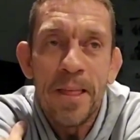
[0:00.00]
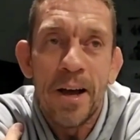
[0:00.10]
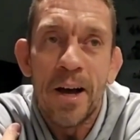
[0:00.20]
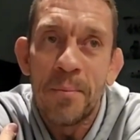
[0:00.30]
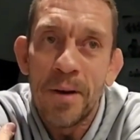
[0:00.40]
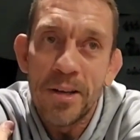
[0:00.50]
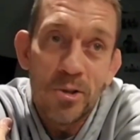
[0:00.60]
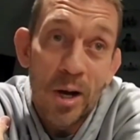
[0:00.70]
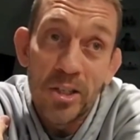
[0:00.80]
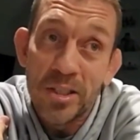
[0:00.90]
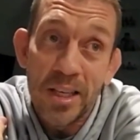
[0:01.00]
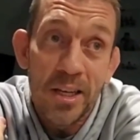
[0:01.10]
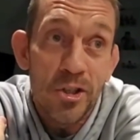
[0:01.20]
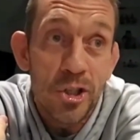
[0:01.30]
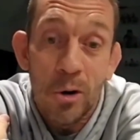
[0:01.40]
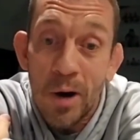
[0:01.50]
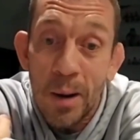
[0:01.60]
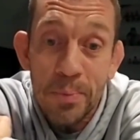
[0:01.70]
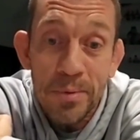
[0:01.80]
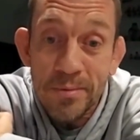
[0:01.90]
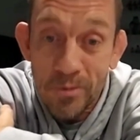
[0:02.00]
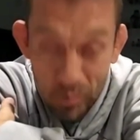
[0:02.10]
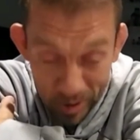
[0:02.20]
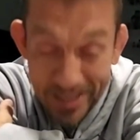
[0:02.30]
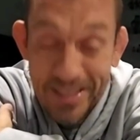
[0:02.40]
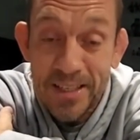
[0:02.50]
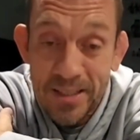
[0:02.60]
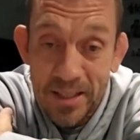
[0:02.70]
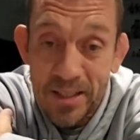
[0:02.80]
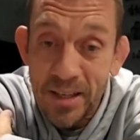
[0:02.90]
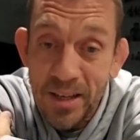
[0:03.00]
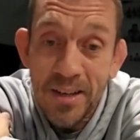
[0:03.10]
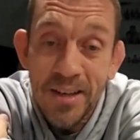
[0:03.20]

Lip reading: So I just think show up consistently,